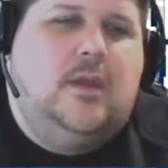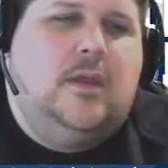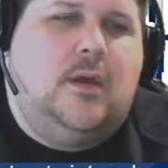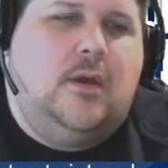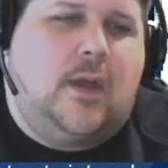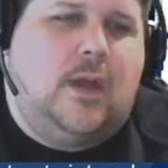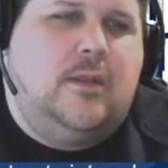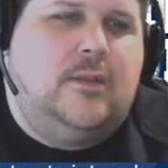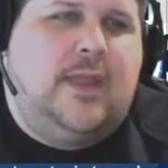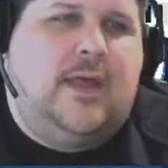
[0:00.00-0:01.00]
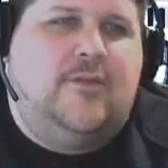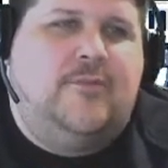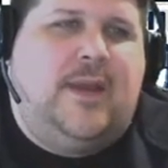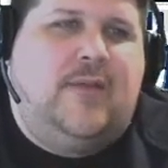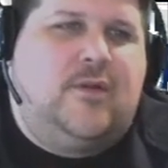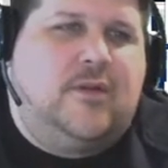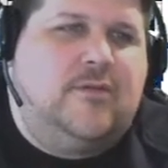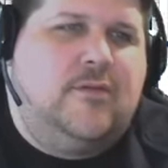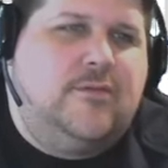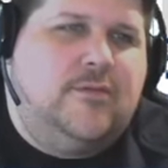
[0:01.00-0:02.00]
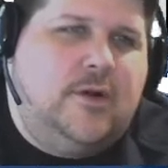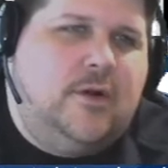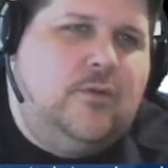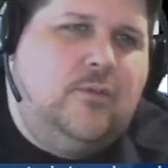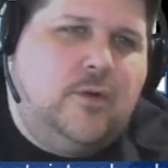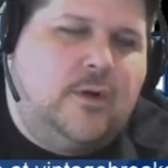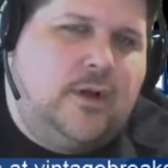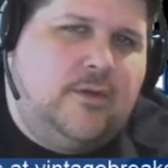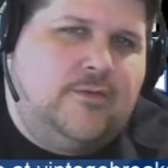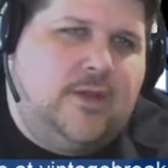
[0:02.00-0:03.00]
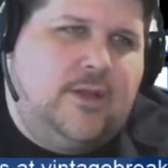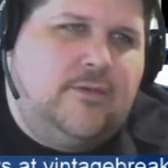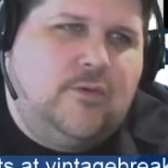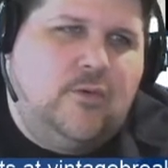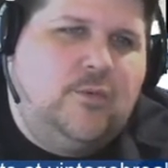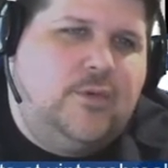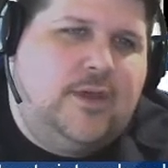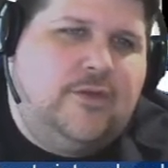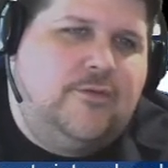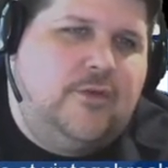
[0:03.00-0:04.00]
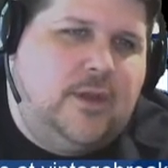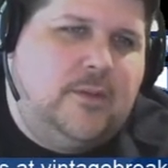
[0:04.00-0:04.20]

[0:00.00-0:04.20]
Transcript: Okay, Dallas Mavericks center Will Cauley-Stein. So who plays for him?